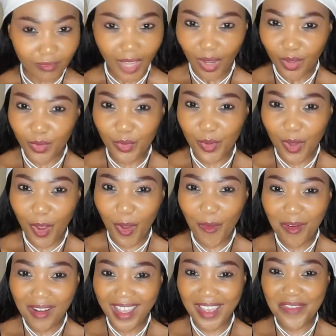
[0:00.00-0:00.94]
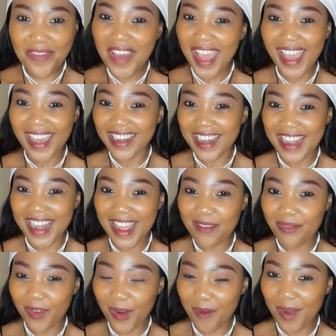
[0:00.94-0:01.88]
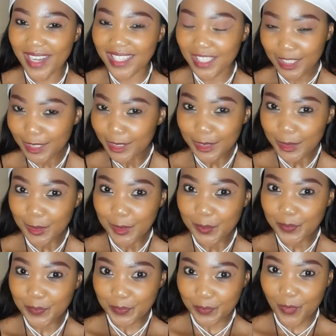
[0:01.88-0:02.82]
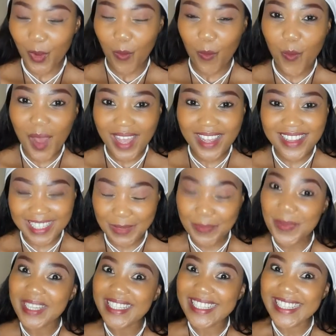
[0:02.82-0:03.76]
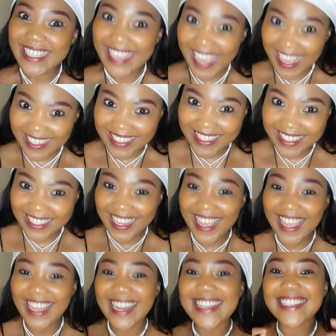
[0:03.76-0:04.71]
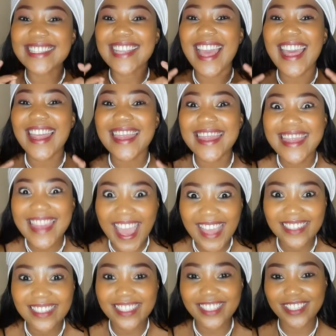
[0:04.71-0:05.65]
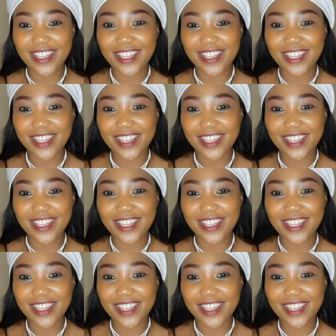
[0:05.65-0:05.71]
you know. If I had a name for what was, but yes, it is that.